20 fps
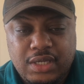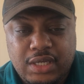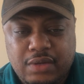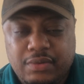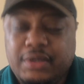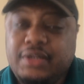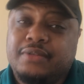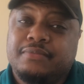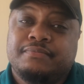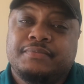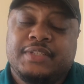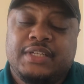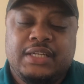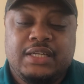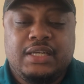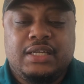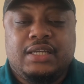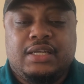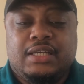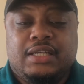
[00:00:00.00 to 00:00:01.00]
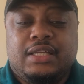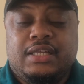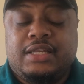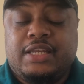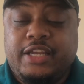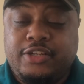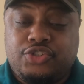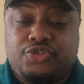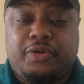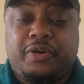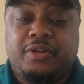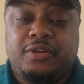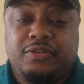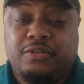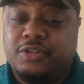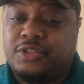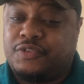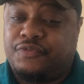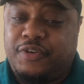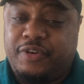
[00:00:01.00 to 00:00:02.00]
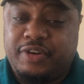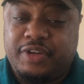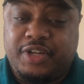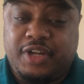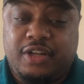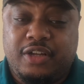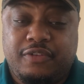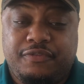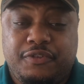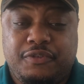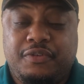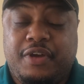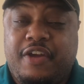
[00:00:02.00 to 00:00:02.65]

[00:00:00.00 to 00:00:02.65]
Well, that trailer looks very colorful.